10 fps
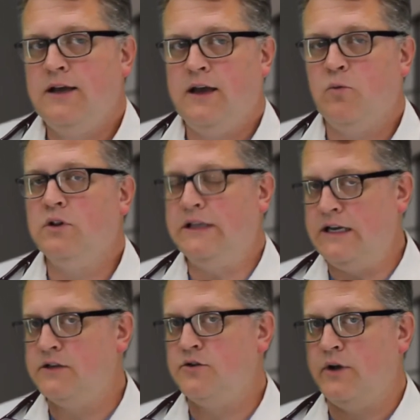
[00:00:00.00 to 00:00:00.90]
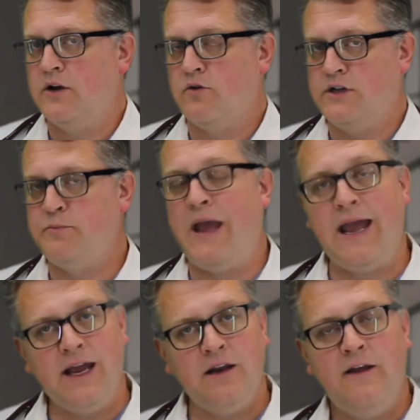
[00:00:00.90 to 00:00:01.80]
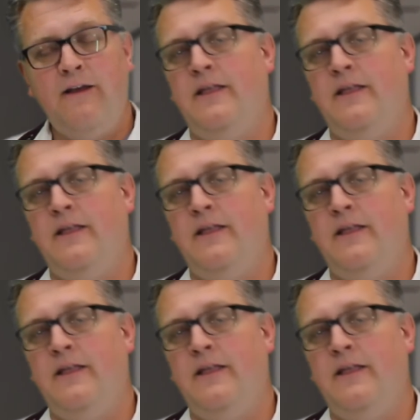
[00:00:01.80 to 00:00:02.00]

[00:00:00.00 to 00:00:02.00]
it will lead to increased pain.